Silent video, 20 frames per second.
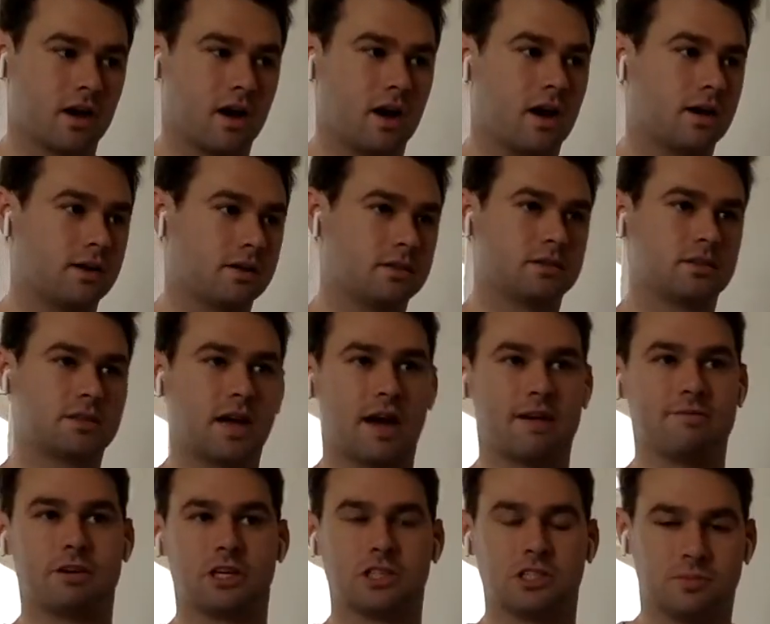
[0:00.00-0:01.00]

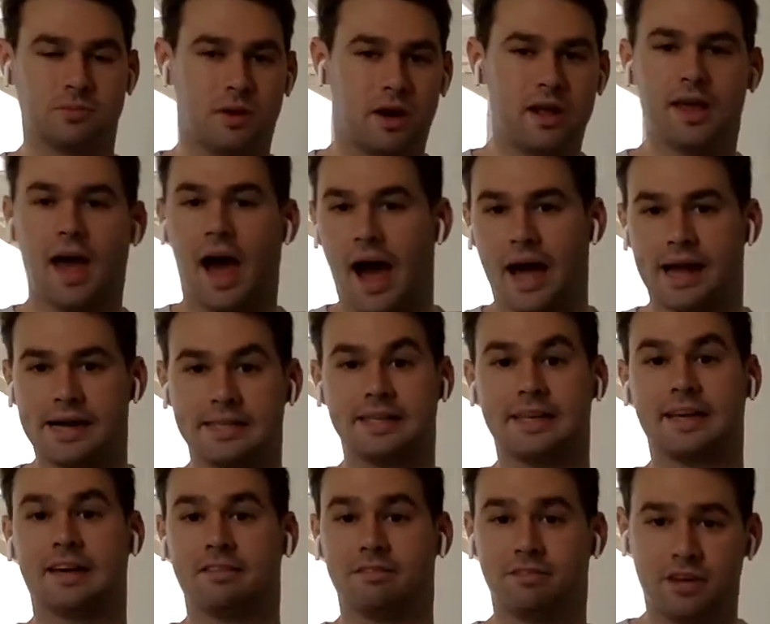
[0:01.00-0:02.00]
time values of money, I,
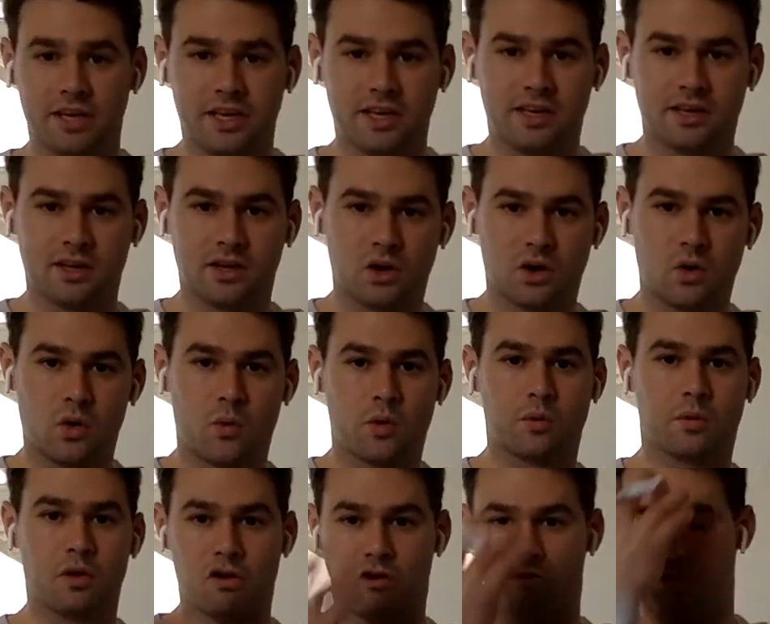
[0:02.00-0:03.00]
D, and V.
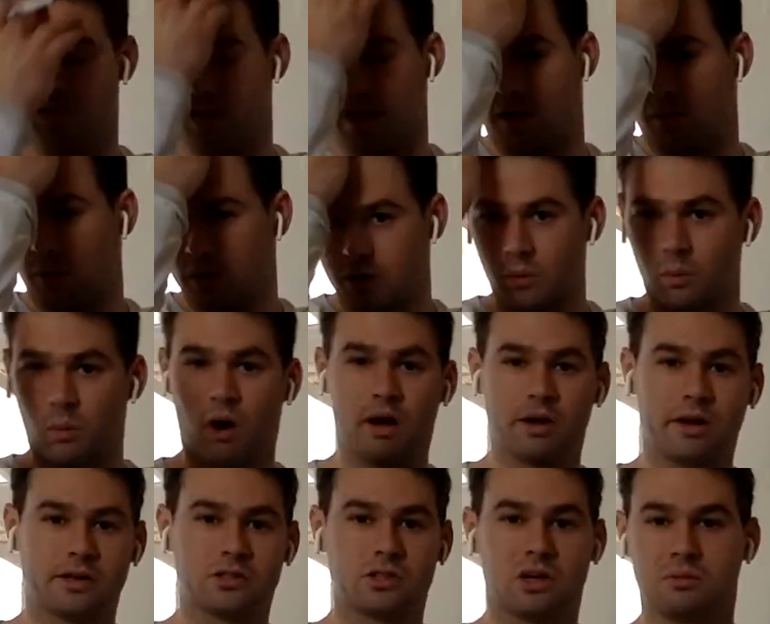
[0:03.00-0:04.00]
We went over that week
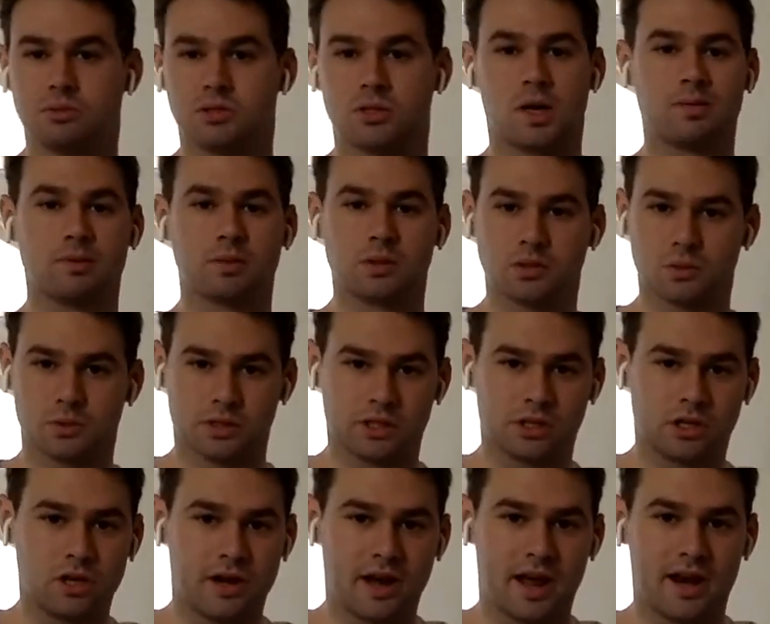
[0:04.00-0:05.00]
1, so I'm sure everyone's
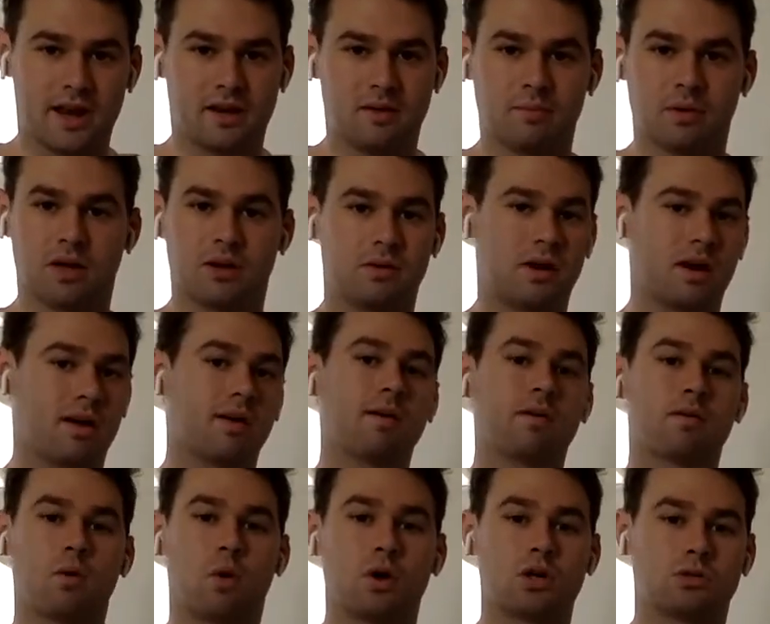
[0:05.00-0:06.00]
really good at it, but
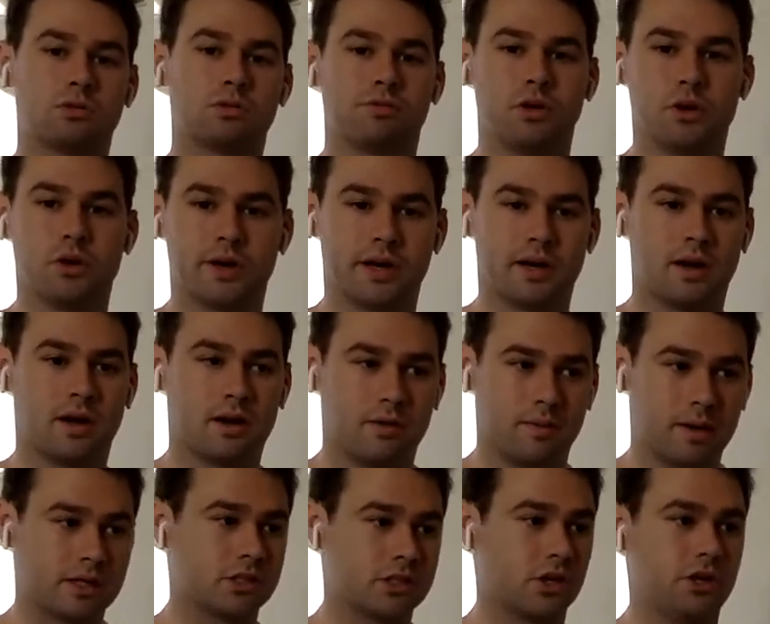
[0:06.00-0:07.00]
of course review it,
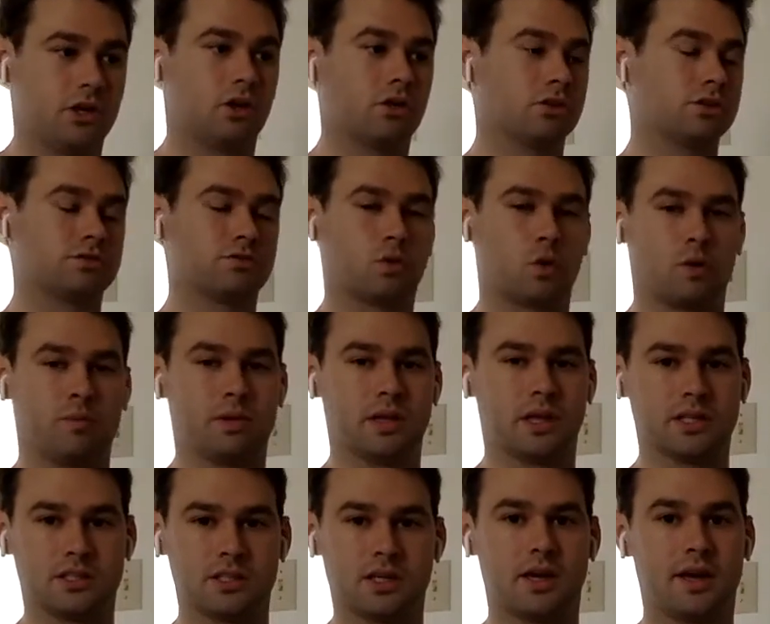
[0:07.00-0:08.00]
make sure you know those
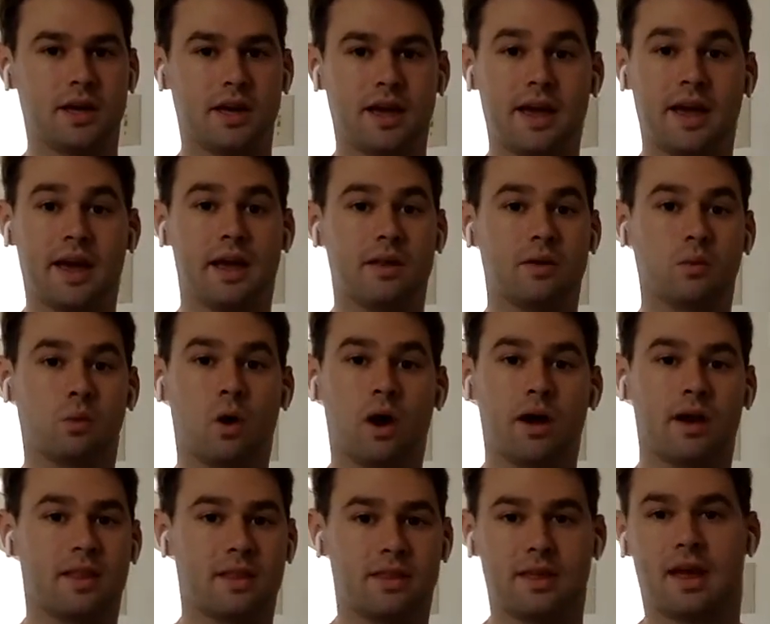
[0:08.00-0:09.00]
formulas and
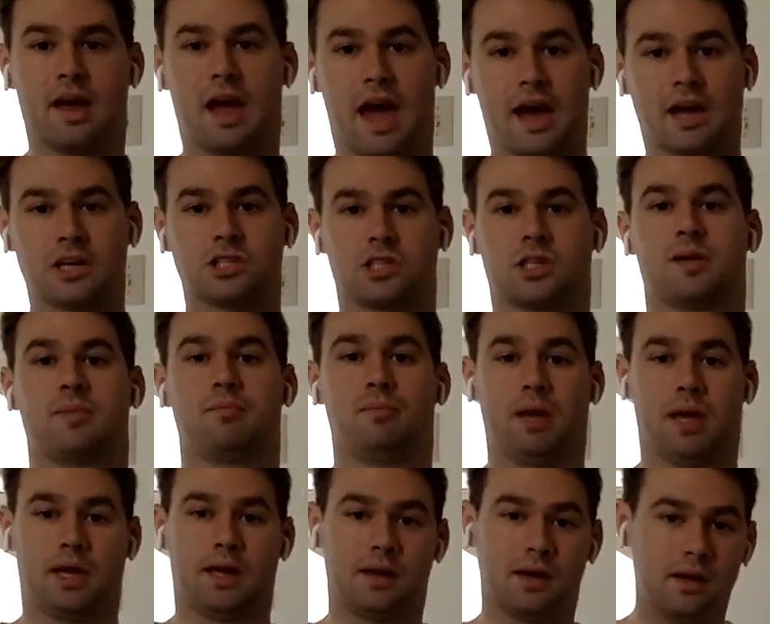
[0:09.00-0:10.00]
what they actually
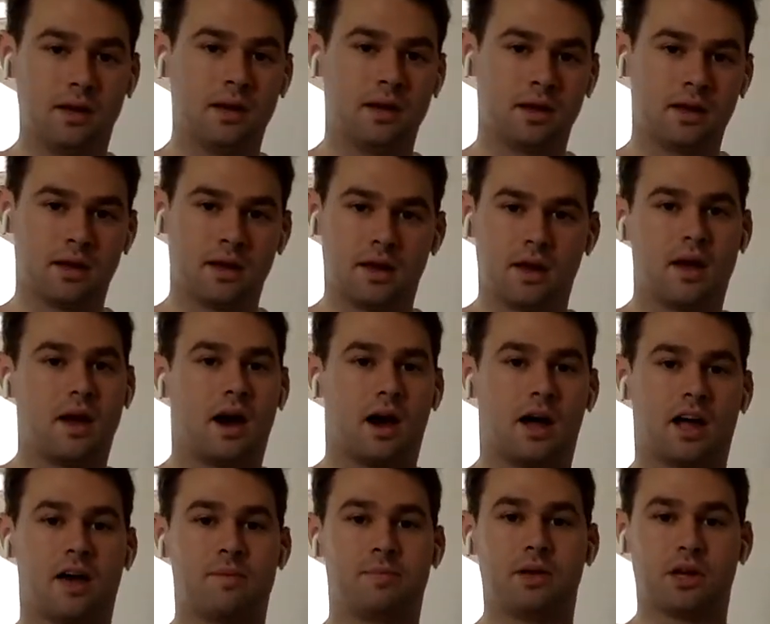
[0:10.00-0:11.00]
mean.
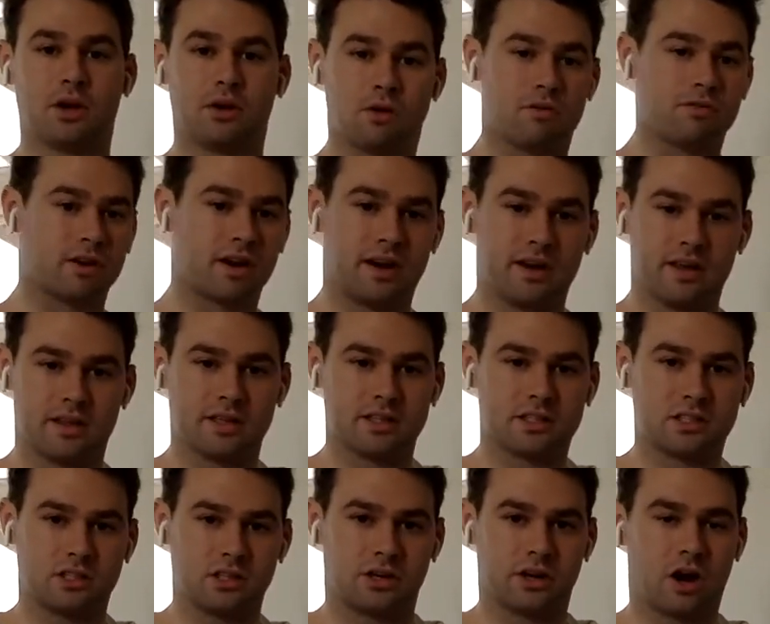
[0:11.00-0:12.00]
I'll happy to go over any of
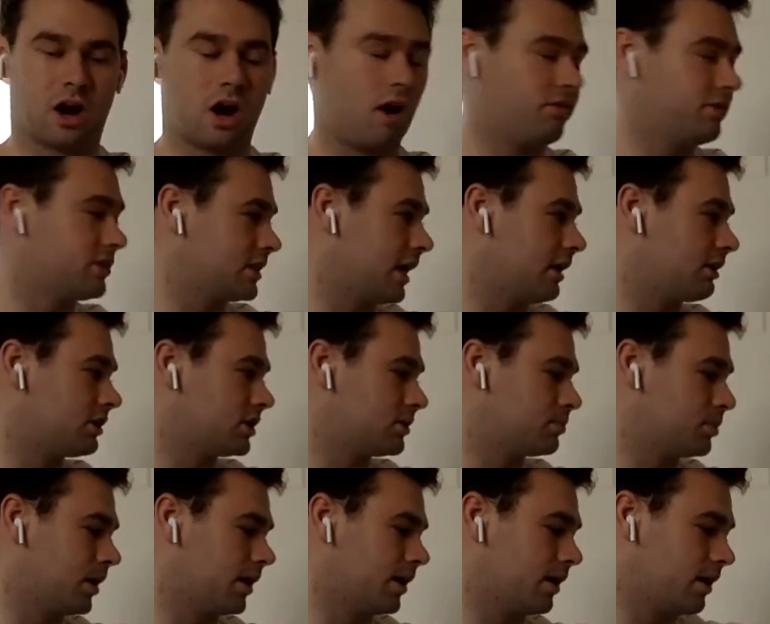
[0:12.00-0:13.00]
this during office
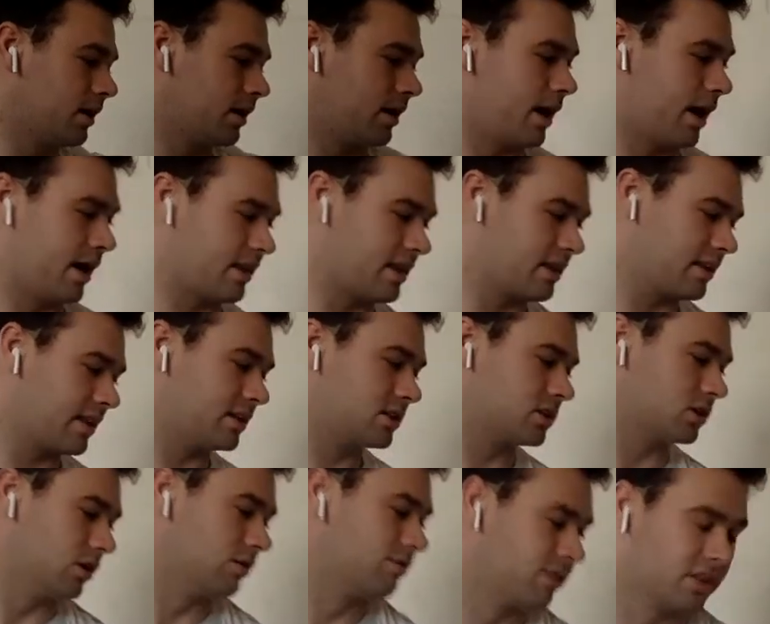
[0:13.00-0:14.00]
hours, but I think
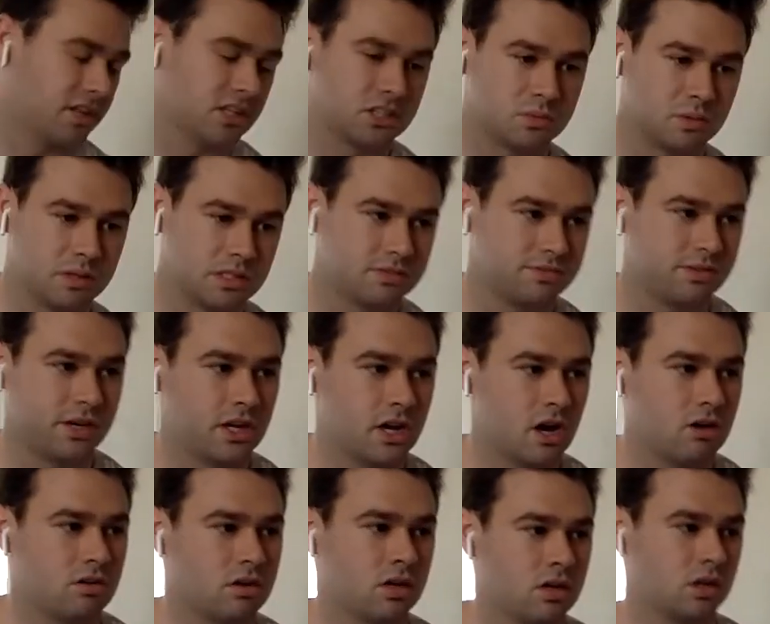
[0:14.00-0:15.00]
that's good for this week's
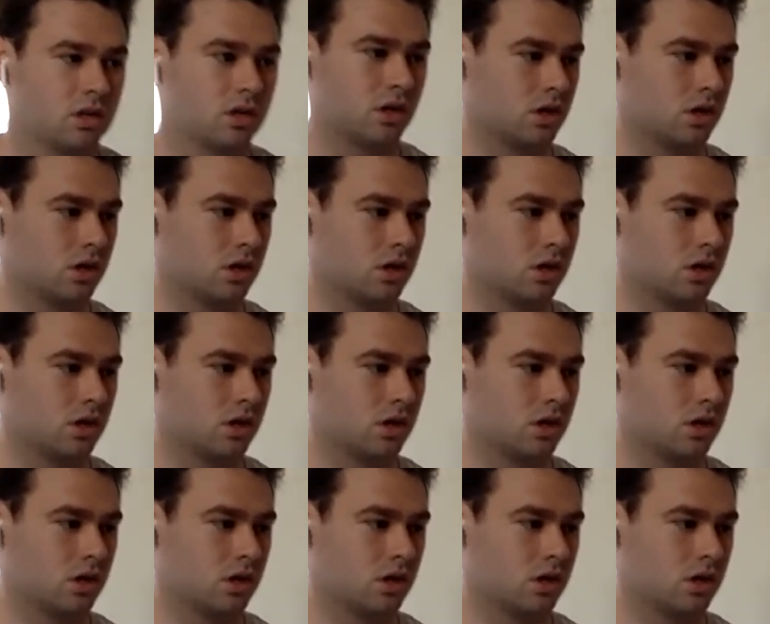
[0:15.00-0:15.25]
video.